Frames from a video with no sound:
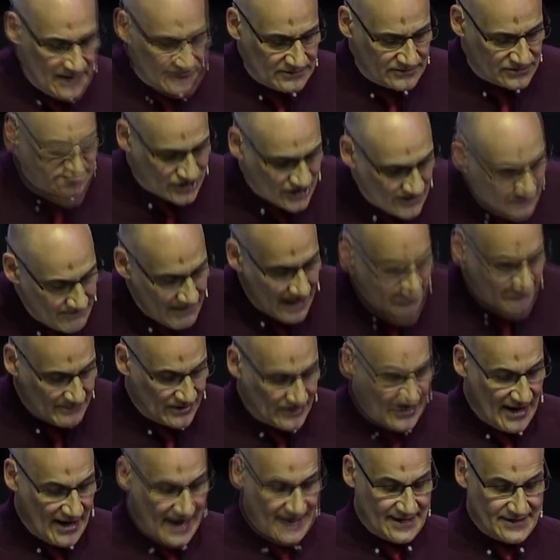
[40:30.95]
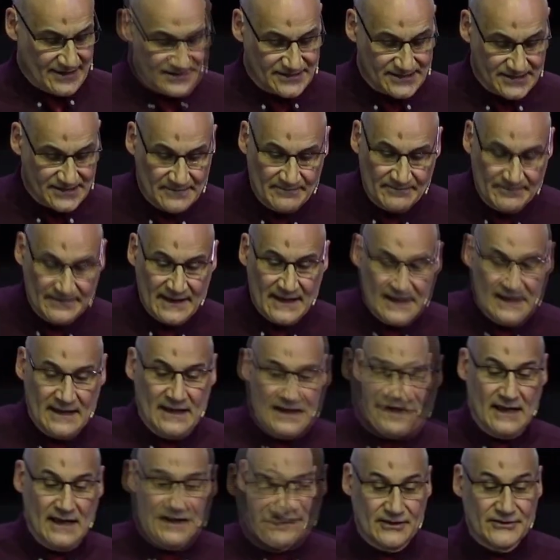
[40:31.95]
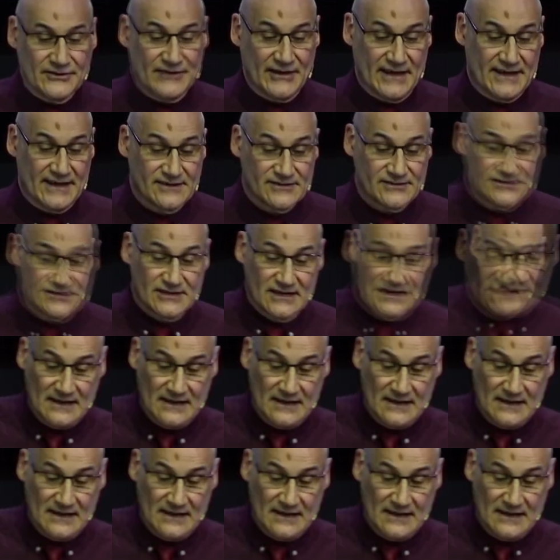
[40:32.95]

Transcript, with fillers: to memorize uh, things.